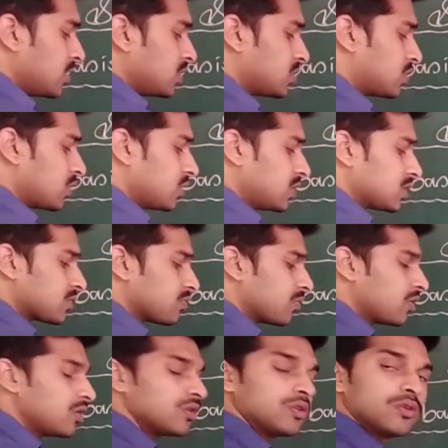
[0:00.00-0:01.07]
So this
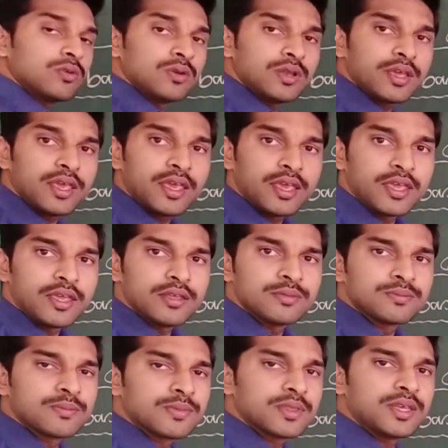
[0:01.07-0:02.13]
molecule
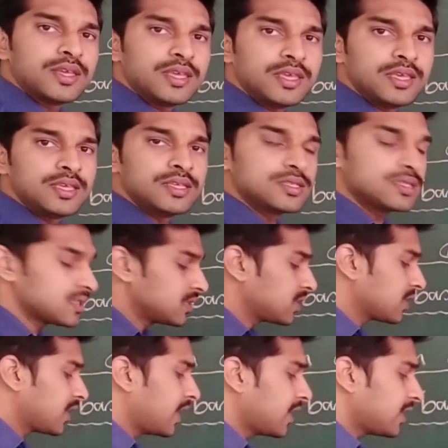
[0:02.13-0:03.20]
A is
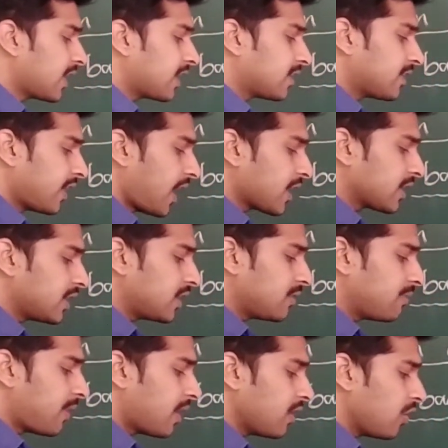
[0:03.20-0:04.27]
get
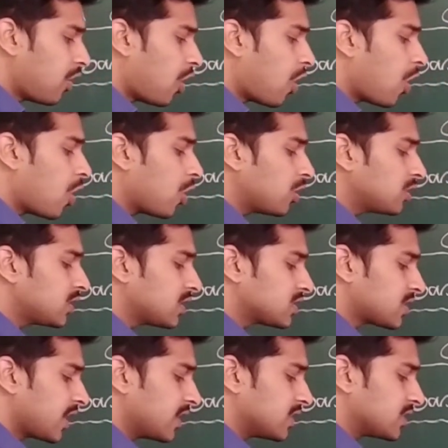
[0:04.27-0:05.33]
attracted by all
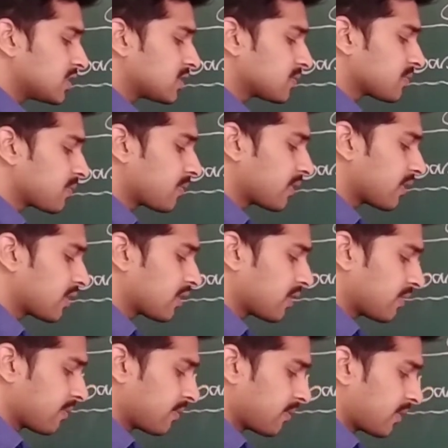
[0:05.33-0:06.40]
the sides.
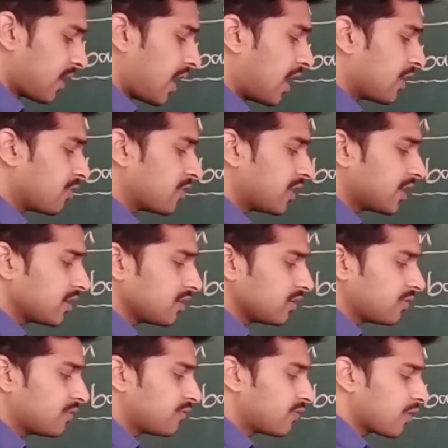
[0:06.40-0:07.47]
Are you
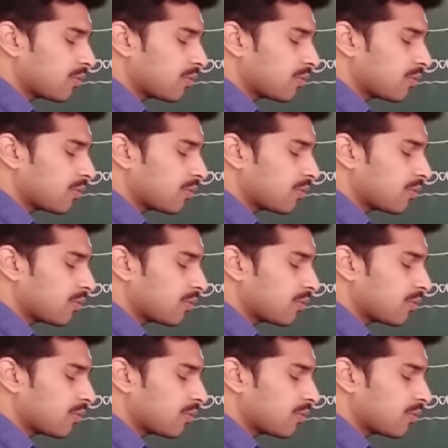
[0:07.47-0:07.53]
getting?